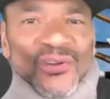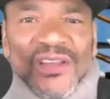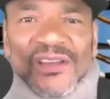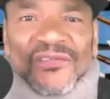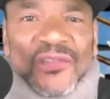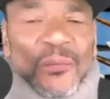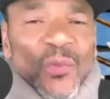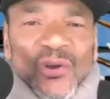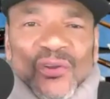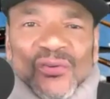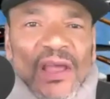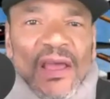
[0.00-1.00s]
you give the
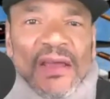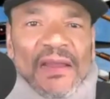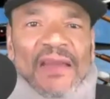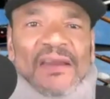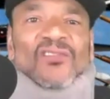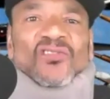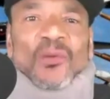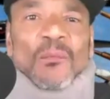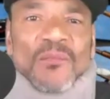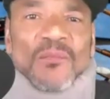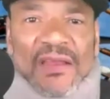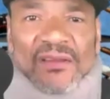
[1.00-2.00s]
more you get and it's
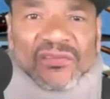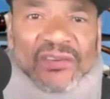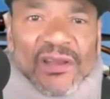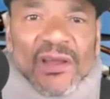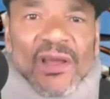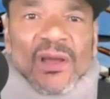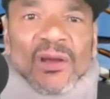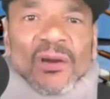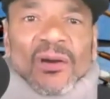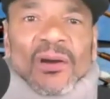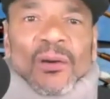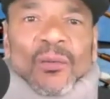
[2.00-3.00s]
amazing
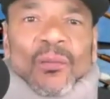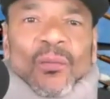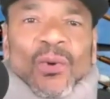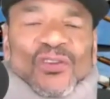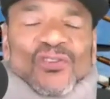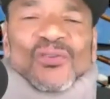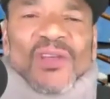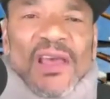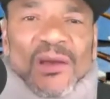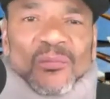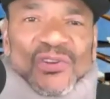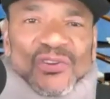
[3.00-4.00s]
what you
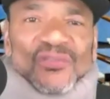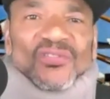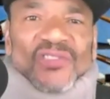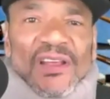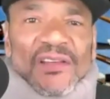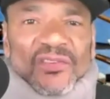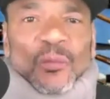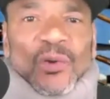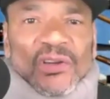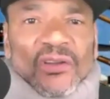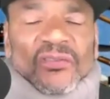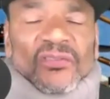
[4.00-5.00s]
get when you save
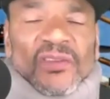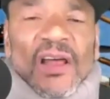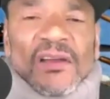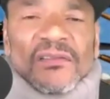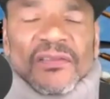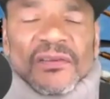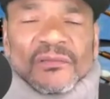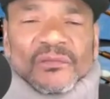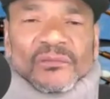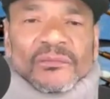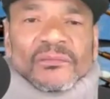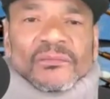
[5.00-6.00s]
someone else's life
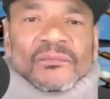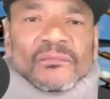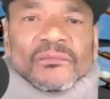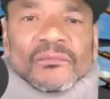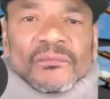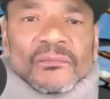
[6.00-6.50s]
right